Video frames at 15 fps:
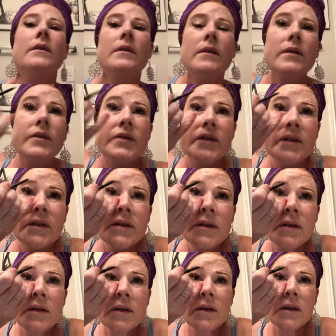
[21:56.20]
And
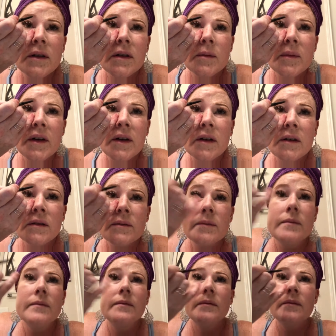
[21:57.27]
just look in the mirror
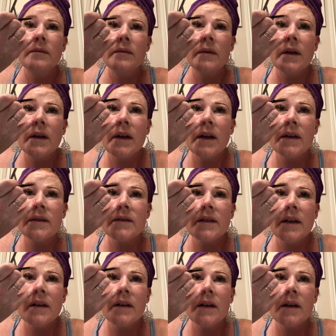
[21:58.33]
and kind of say
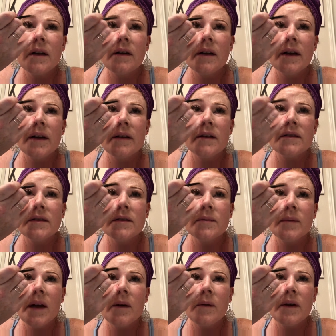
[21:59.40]
like, all right, this is
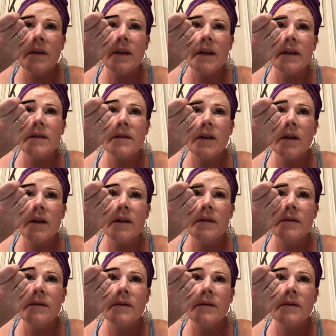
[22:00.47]
about where things are.